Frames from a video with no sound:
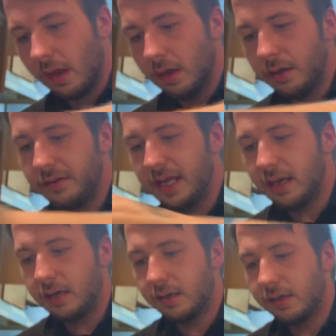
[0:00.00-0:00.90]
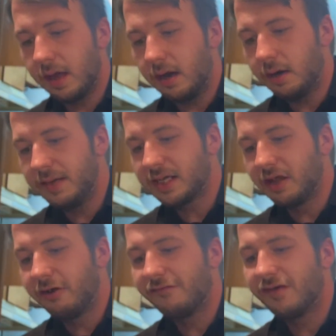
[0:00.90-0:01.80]
The Arby's
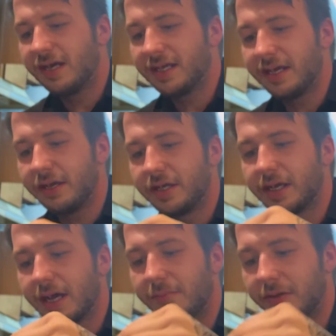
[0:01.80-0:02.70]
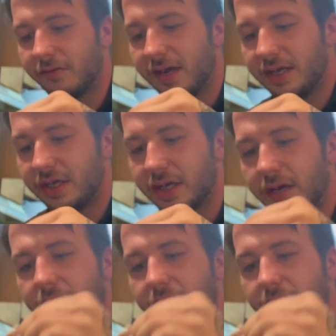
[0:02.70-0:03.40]
loaded fries, they used to come with ranch, so.